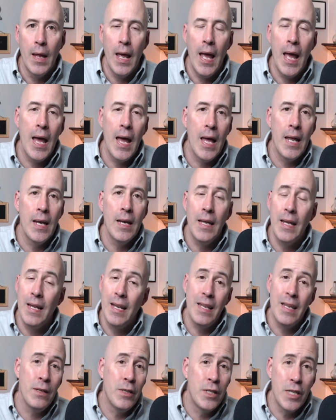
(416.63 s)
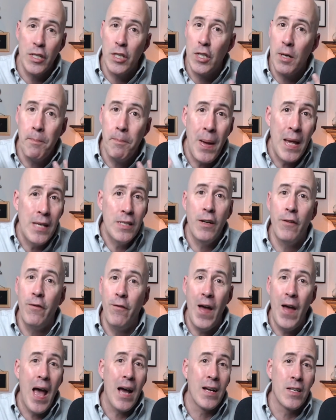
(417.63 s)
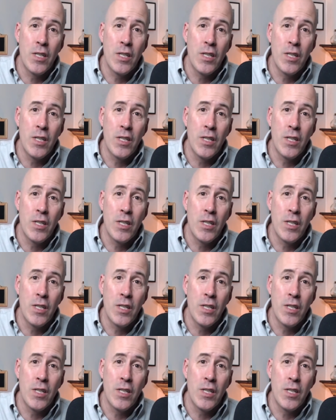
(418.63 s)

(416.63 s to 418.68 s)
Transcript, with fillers: And, and just a basic fact.